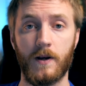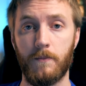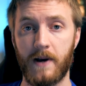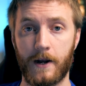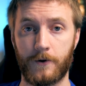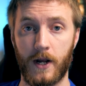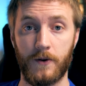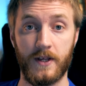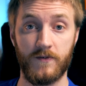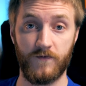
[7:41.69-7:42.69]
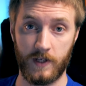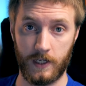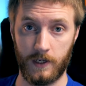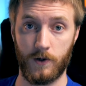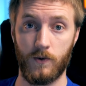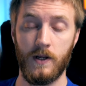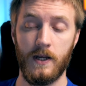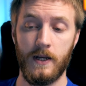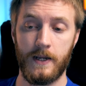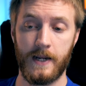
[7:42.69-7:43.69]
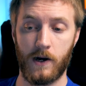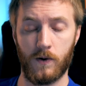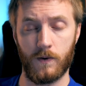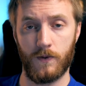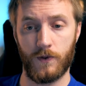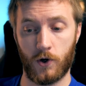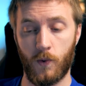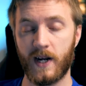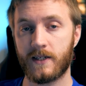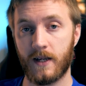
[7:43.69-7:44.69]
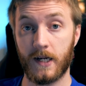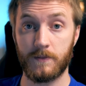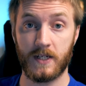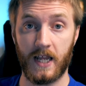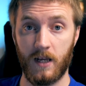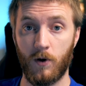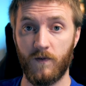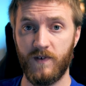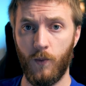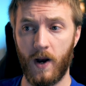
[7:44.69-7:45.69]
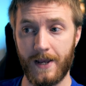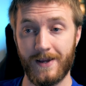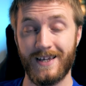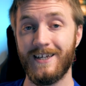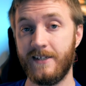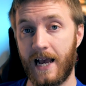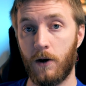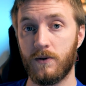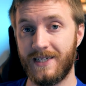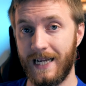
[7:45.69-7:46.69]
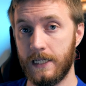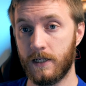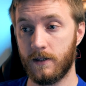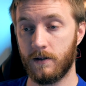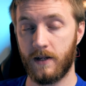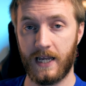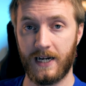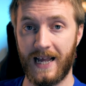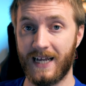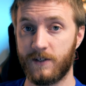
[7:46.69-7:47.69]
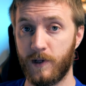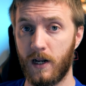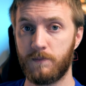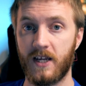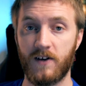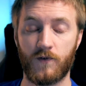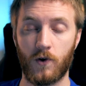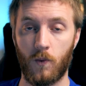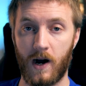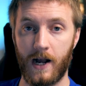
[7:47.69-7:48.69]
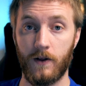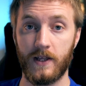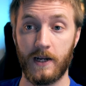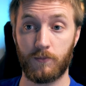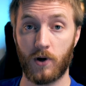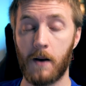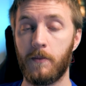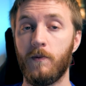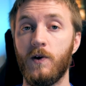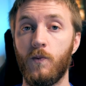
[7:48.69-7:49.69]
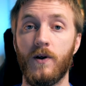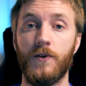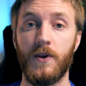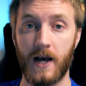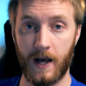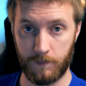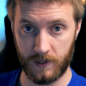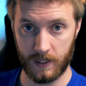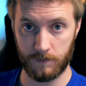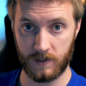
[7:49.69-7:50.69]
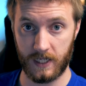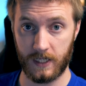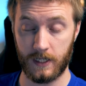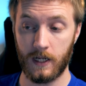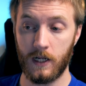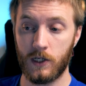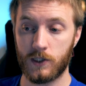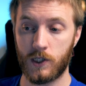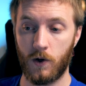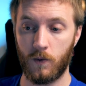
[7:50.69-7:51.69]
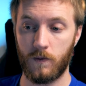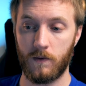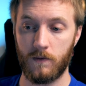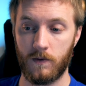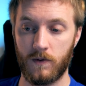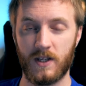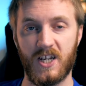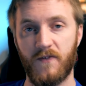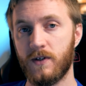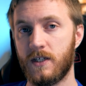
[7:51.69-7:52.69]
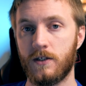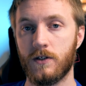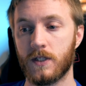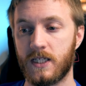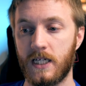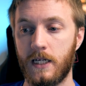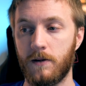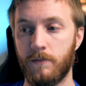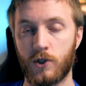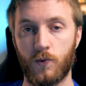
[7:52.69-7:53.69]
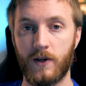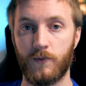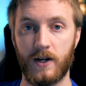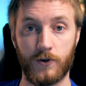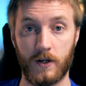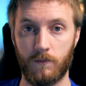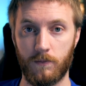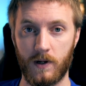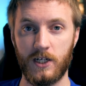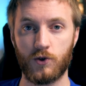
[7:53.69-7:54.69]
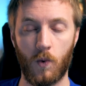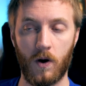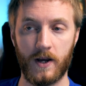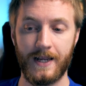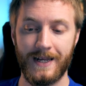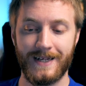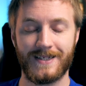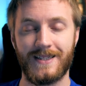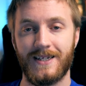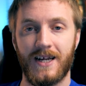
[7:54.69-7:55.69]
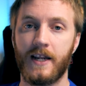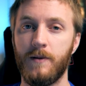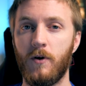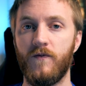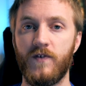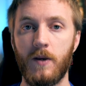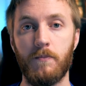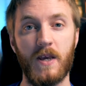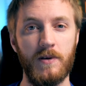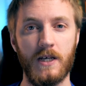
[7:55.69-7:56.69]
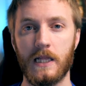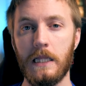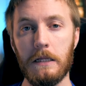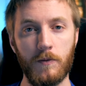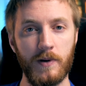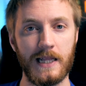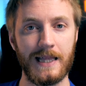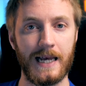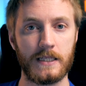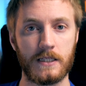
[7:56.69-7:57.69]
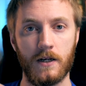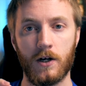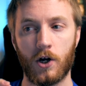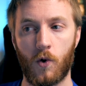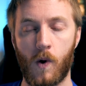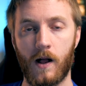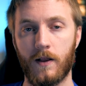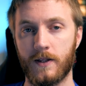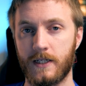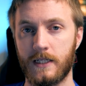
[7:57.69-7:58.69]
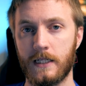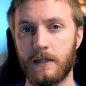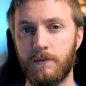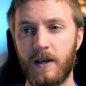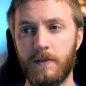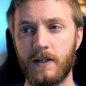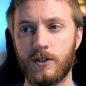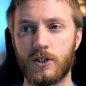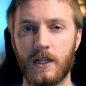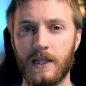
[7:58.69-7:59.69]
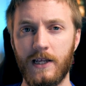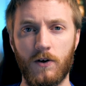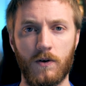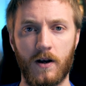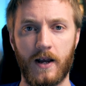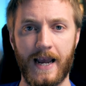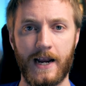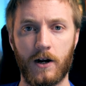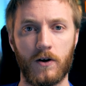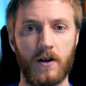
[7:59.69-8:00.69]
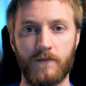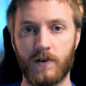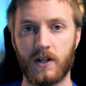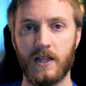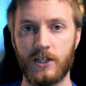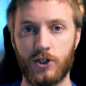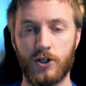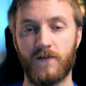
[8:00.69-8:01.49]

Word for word: a background in a video. Now, the QuickTime.mov way is outdated, and it hasn't been updated for a while, and it probably will not be updated. So the differences you'll see between rendering each one is the .mov may be a little bit less quality. It may be just a little a hair glitchy or